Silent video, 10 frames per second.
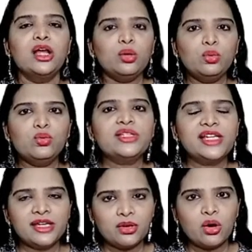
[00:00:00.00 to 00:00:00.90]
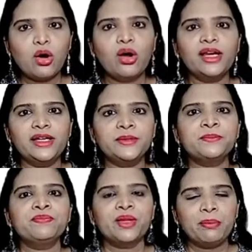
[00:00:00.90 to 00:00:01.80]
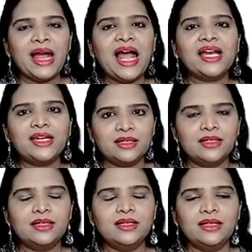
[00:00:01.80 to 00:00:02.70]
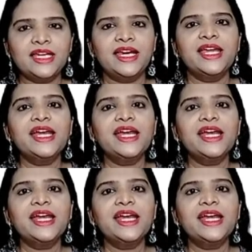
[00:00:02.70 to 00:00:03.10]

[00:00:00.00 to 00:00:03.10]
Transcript: Loosely coiled packed DNA